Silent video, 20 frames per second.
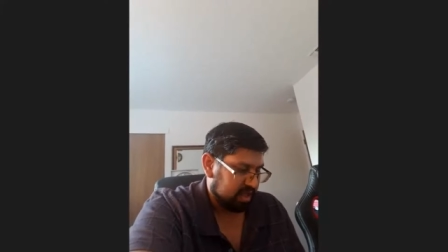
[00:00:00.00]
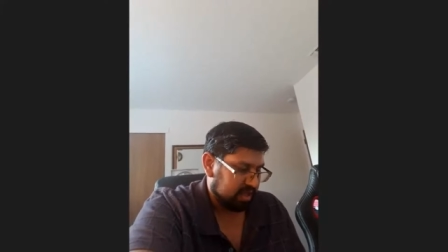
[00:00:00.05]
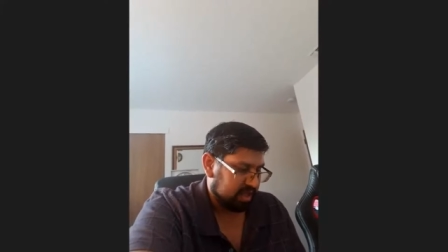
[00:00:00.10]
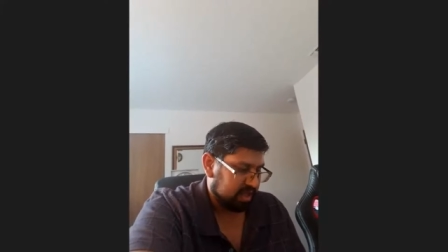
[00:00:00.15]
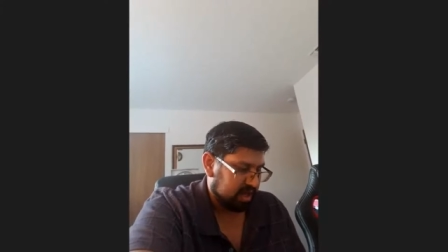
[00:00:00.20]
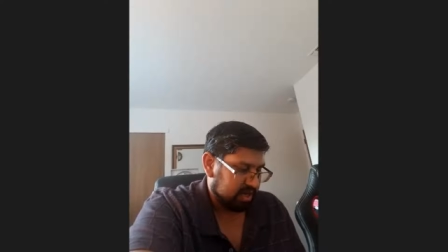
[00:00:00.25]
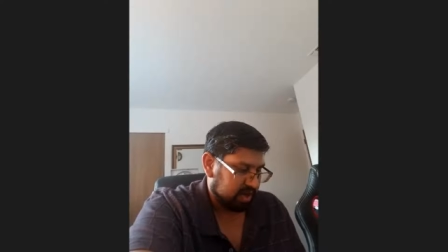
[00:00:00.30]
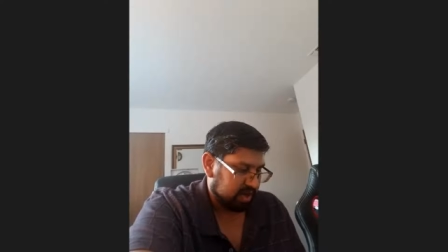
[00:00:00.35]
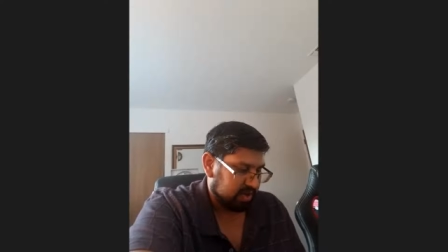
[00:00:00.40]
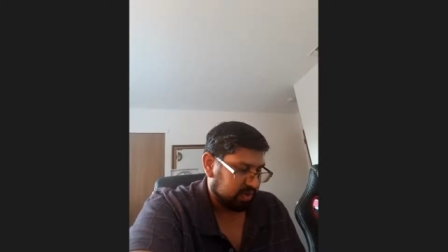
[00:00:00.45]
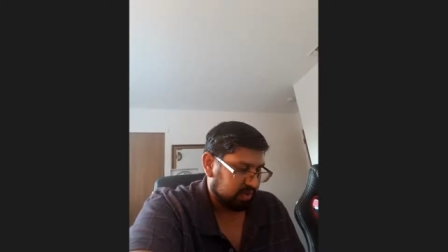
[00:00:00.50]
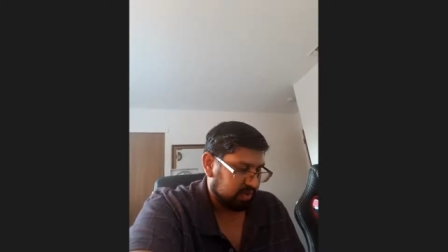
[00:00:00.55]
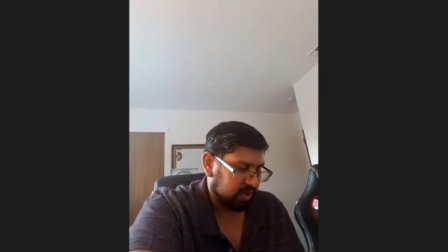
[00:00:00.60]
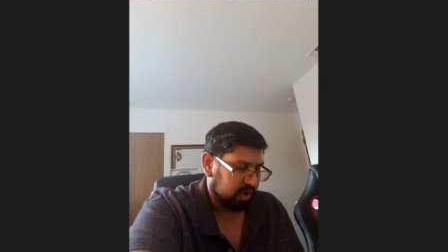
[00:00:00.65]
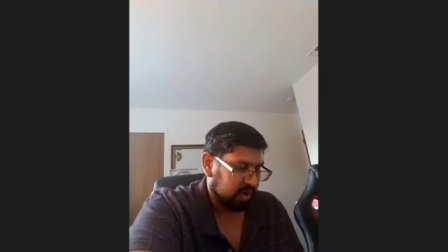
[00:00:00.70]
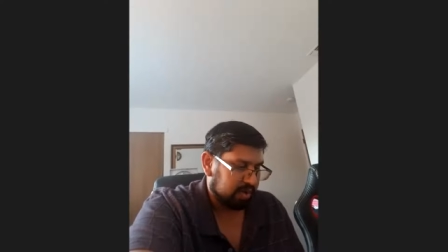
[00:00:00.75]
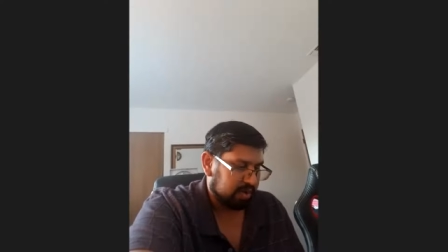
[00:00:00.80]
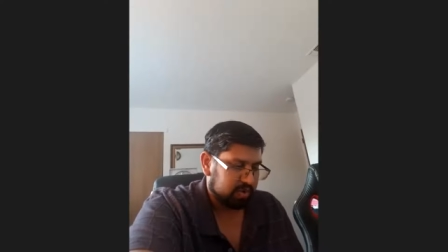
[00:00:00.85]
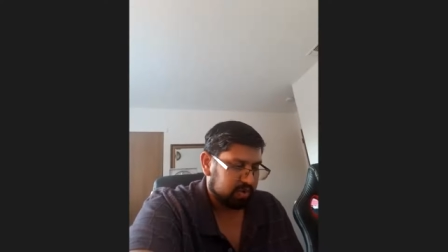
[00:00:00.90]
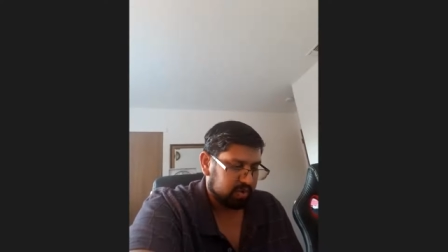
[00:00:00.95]
These are the
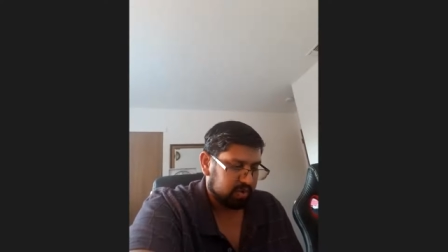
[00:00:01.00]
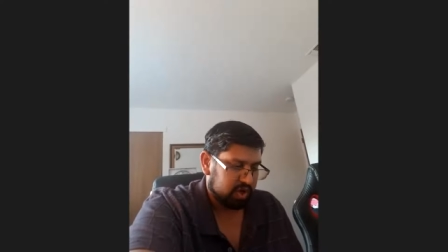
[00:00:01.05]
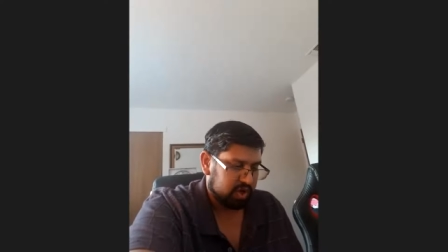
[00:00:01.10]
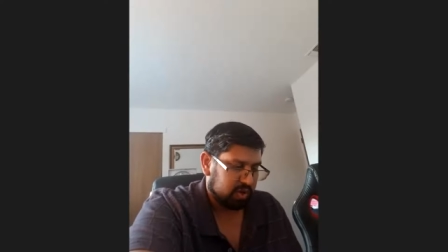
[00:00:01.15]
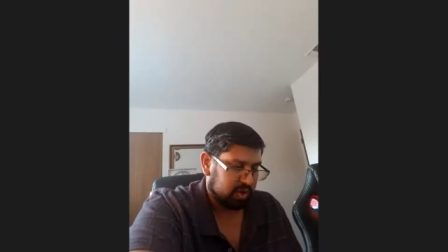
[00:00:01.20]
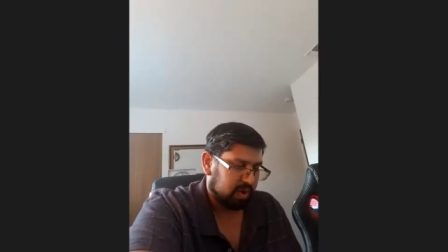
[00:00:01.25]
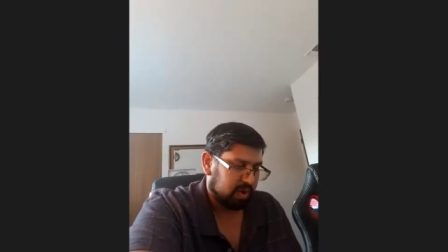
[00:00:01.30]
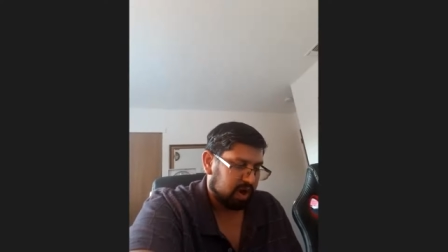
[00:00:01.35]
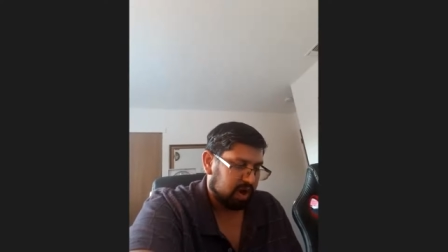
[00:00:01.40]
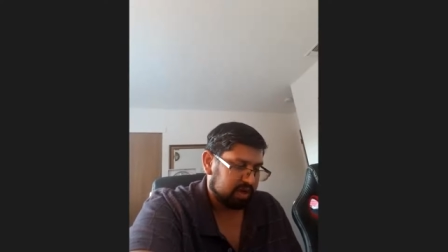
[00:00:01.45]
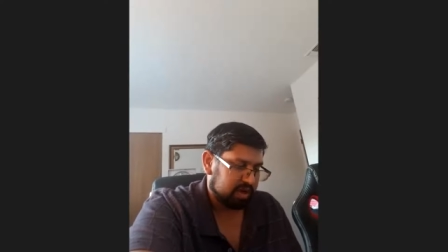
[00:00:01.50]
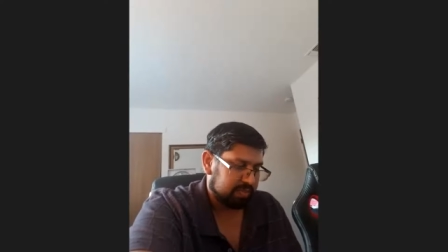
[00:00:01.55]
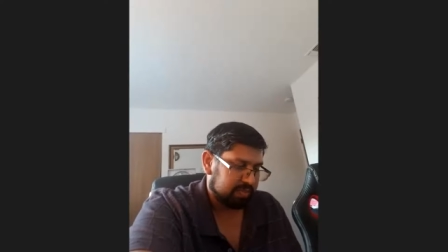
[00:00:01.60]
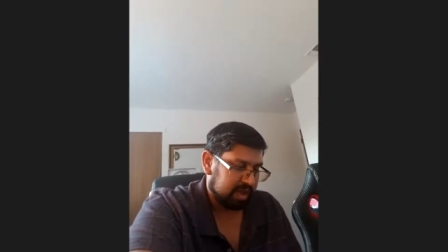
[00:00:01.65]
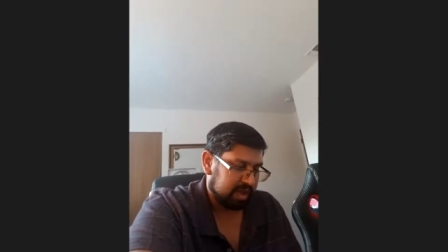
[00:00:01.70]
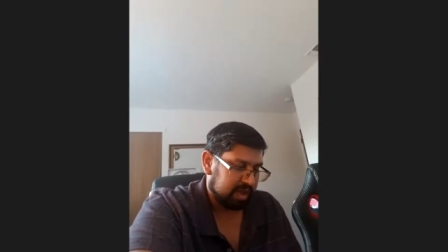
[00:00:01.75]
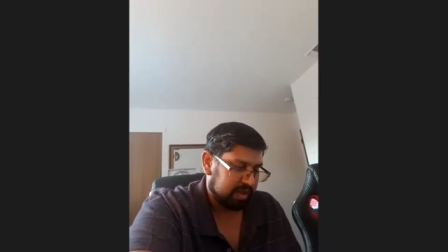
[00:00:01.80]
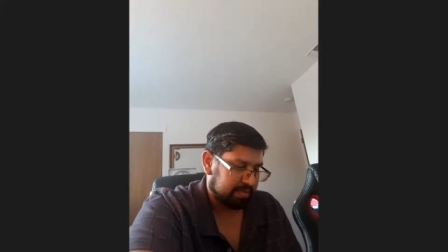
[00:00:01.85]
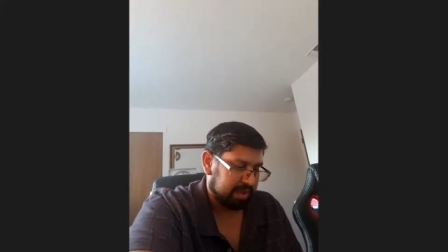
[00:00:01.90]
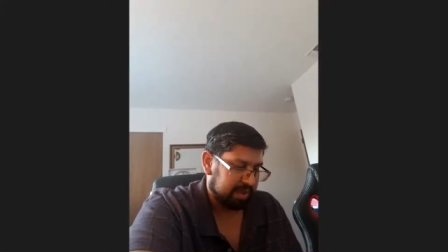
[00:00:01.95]
robes which are washed
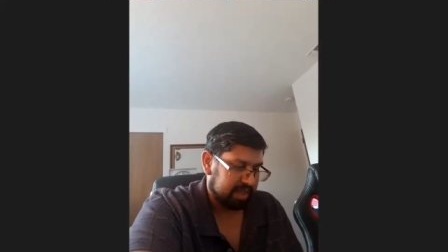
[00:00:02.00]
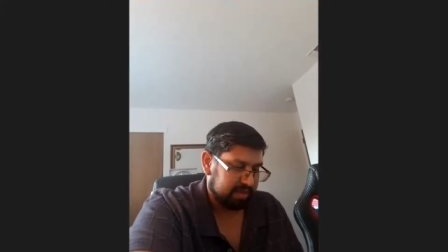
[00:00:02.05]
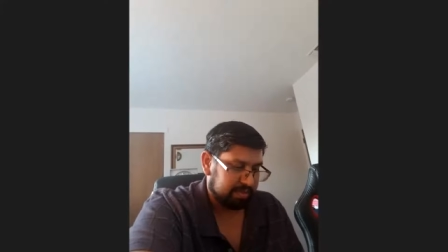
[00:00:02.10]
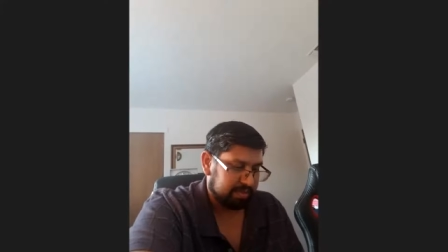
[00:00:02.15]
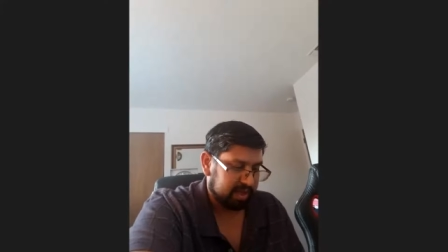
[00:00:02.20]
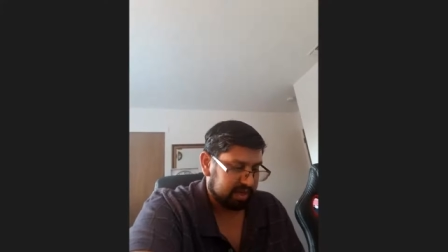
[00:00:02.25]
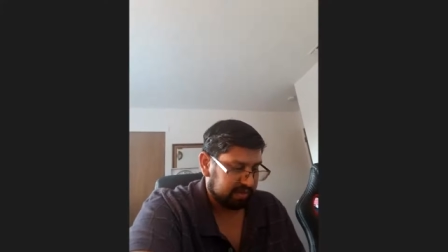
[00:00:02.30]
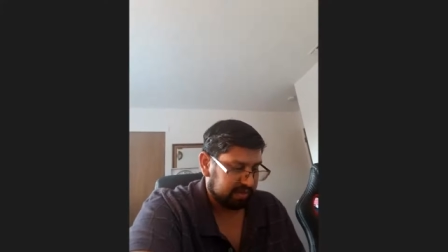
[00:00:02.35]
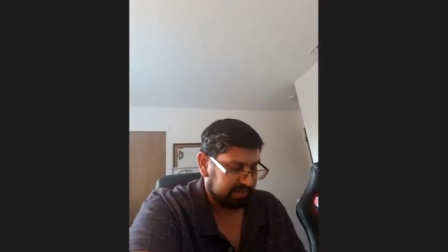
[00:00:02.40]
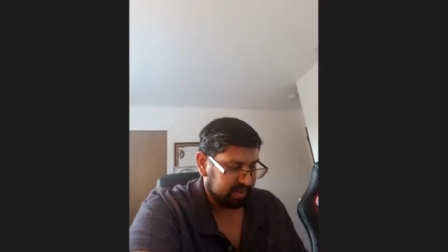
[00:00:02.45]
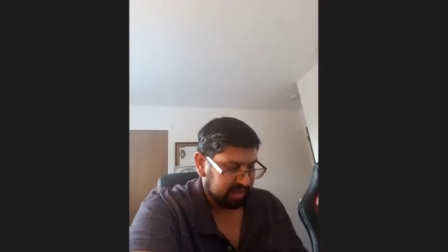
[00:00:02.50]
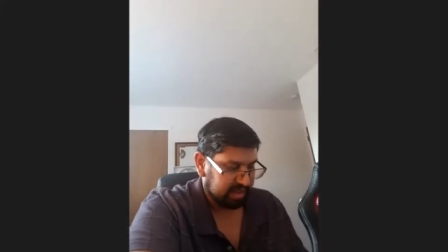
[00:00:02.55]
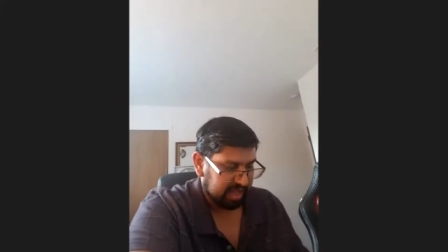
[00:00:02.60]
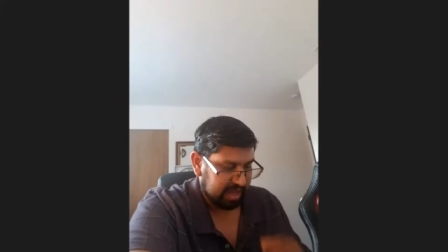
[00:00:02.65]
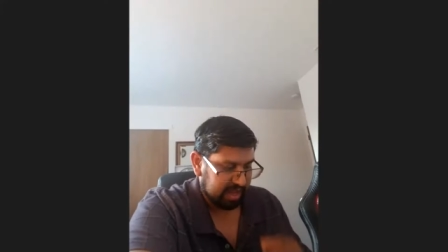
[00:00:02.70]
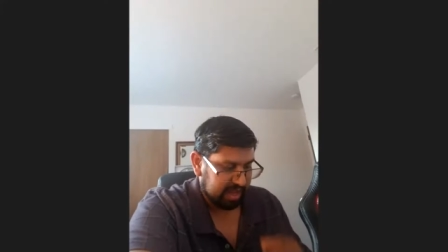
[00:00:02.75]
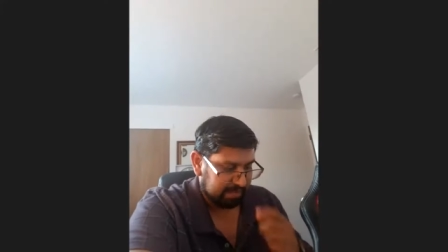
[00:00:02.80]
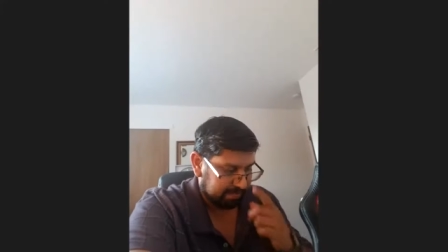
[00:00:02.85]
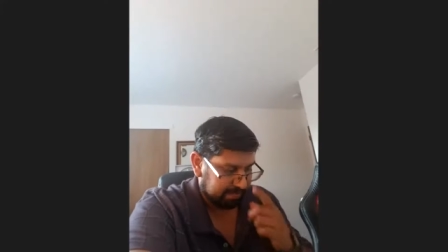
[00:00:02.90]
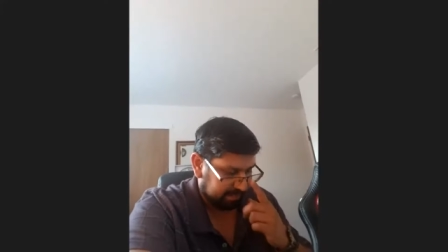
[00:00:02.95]
by, by the blood of the
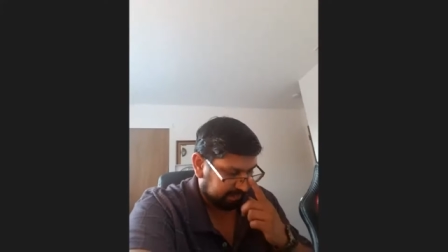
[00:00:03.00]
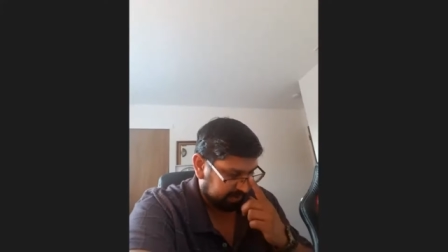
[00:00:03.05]
Lamb.